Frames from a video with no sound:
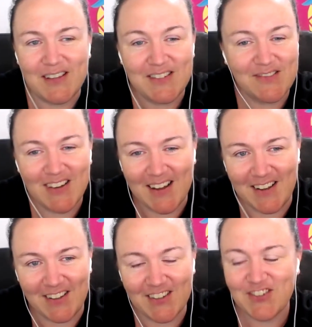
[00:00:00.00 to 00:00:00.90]
and I still can't
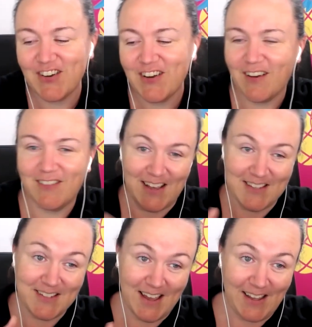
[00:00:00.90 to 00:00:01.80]
English, or the
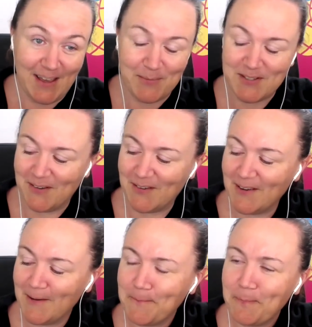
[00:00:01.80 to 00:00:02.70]
last daily episode,